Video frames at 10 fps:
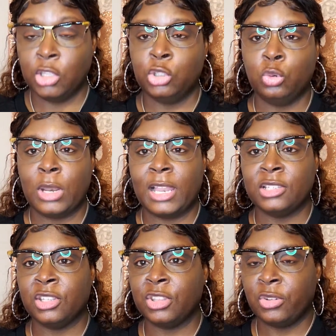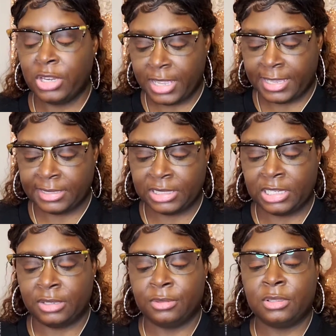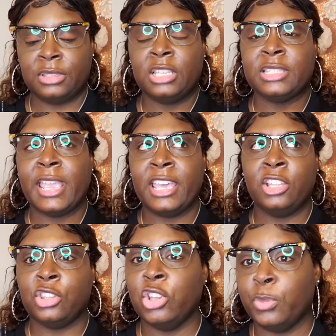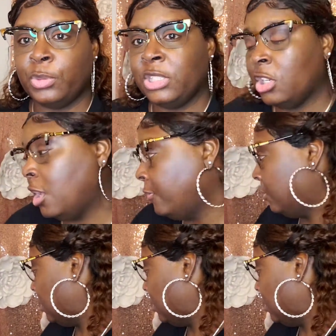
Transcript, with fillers: $2.39 because they had a 30% off